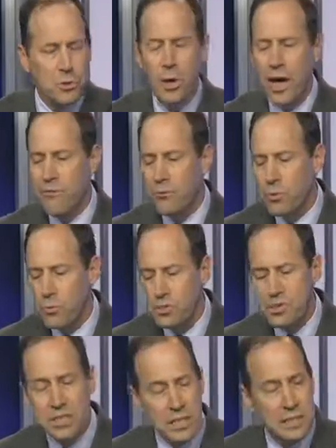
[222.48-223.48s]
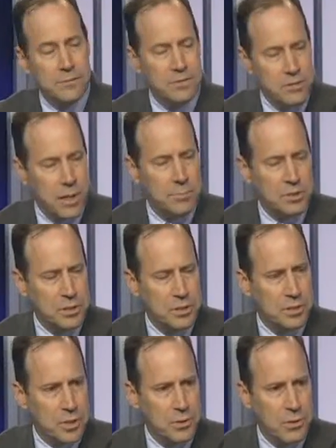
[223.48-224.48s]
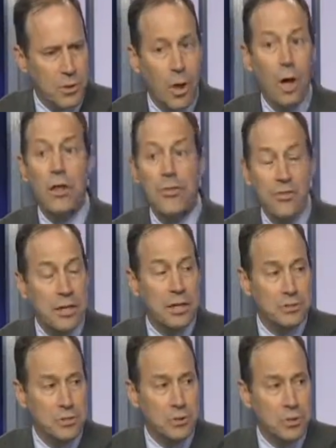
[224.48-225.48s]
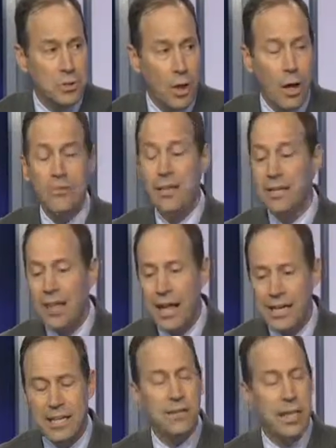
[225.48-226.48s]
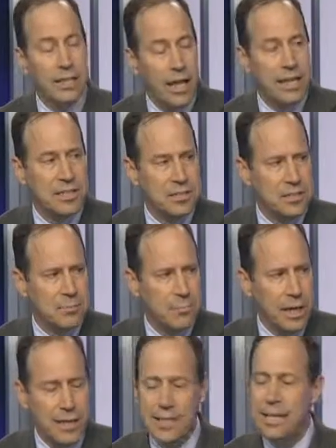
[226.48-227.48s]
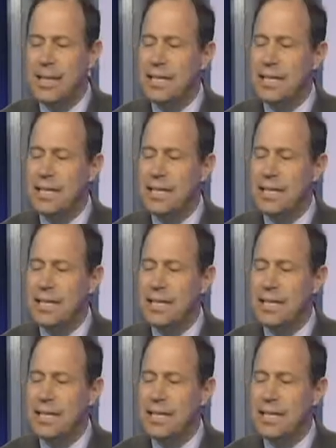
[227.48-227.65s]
who have received subsidies under the law think it's a good law. They like it. They like its impact.